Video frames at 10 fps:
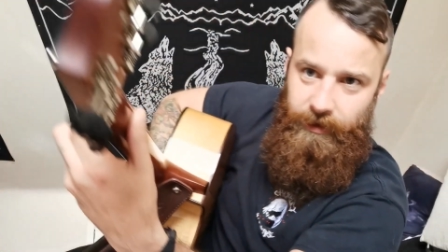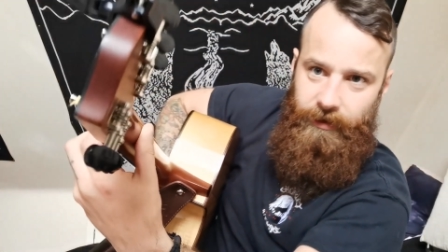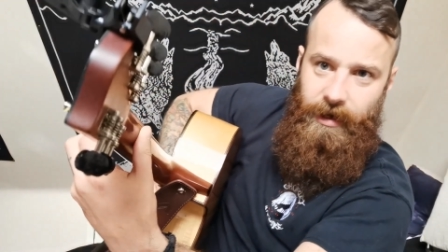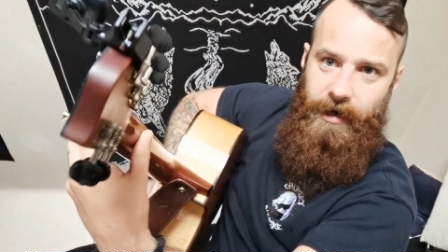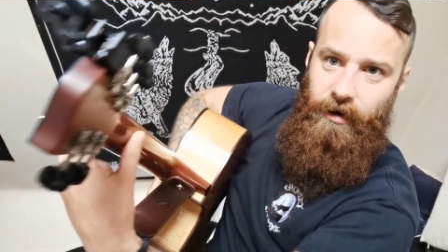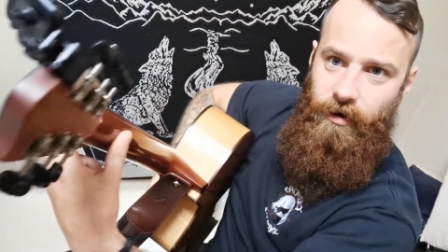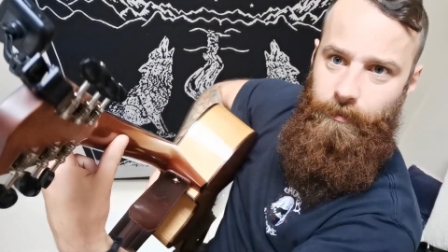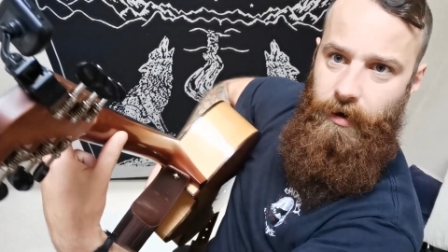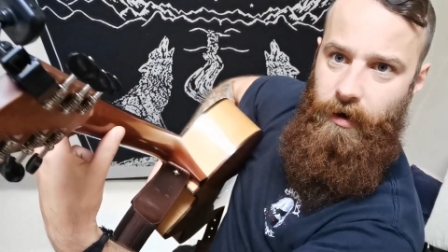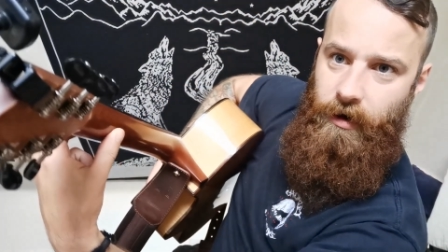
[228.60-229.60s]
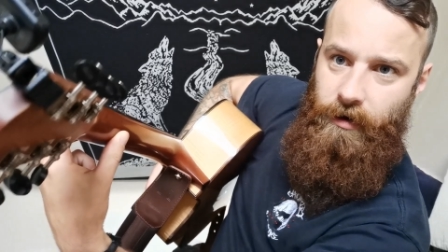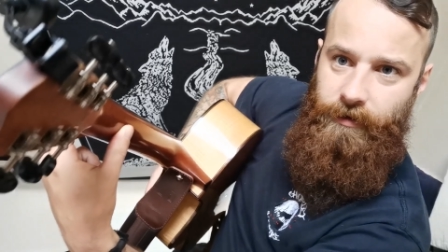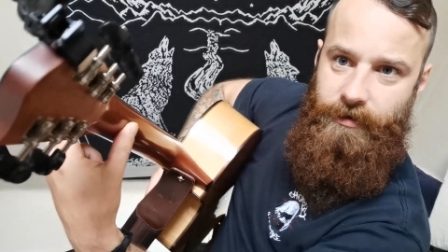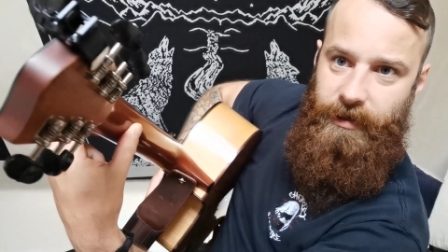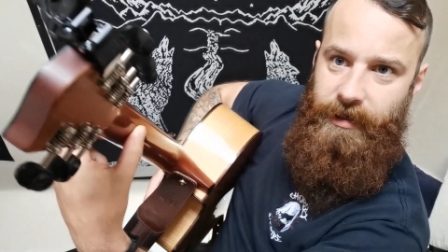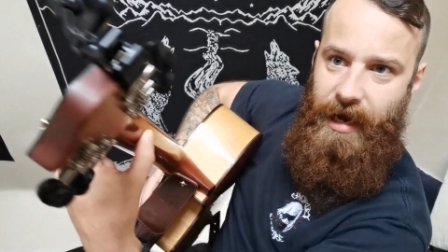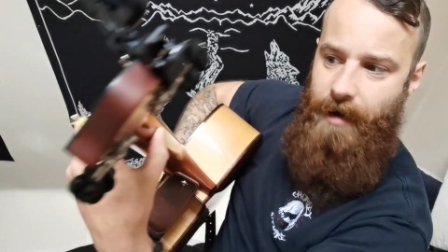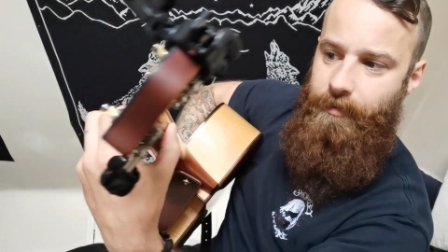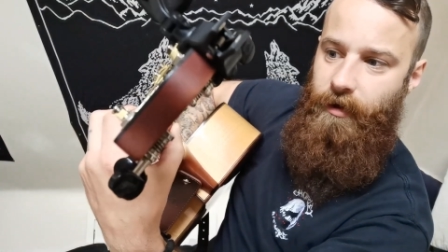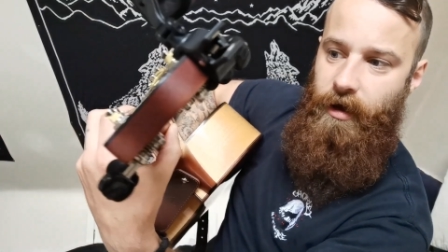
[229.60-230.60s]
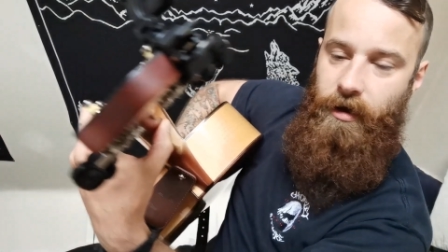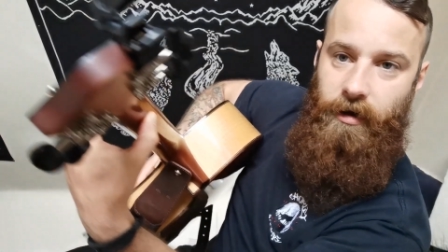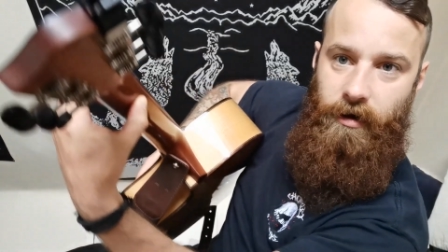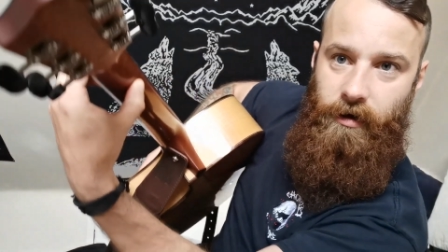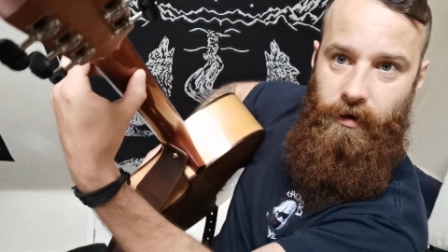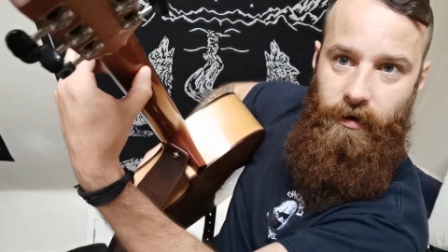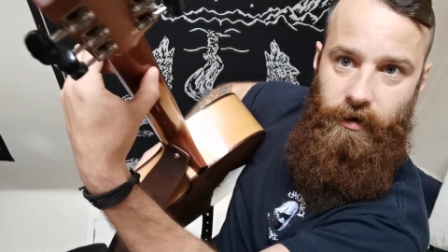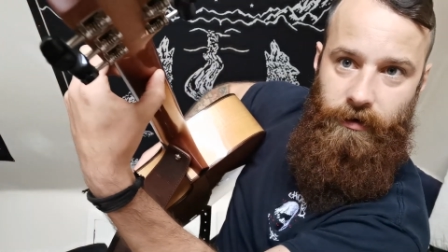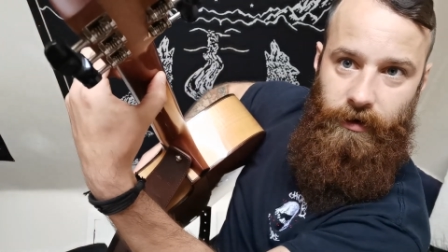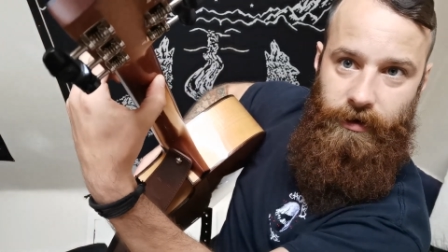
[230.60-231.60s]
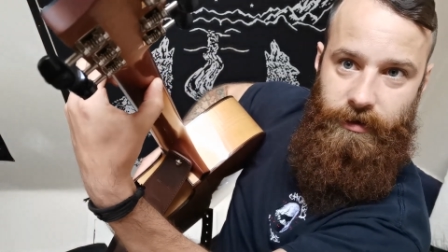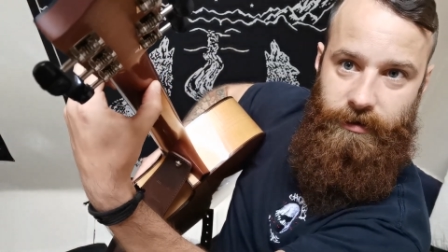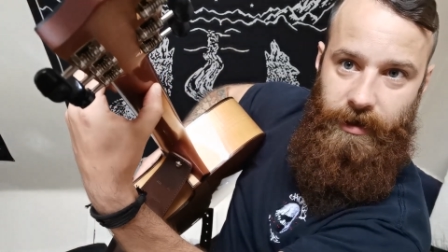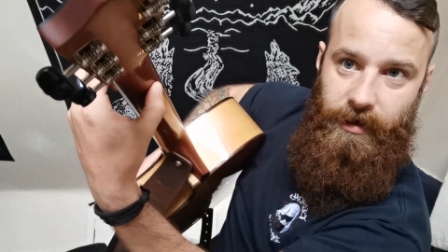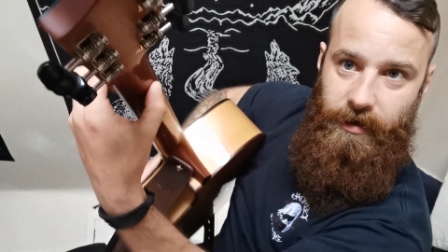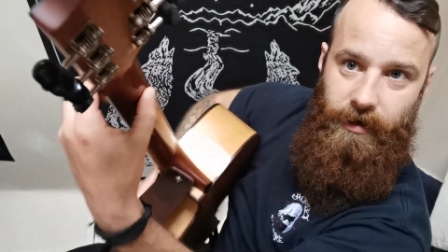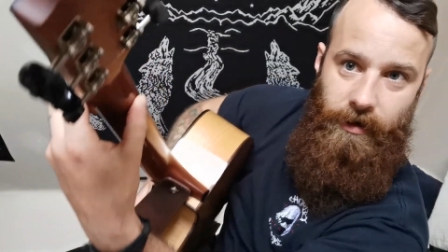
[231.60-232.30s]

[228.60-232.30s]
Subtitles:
can line it up, there's a gap there. Can you see?